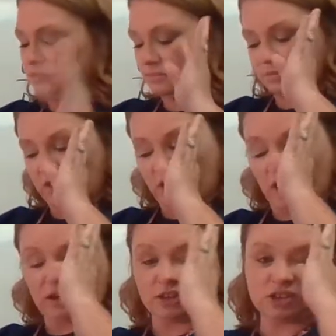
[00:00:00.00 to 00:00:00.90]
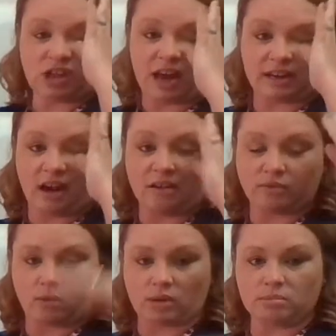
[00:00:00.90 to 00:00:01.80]
And then under is not enough
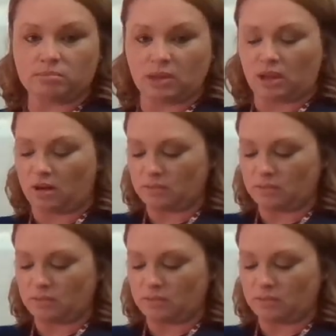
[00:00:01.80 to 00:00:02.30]
or below.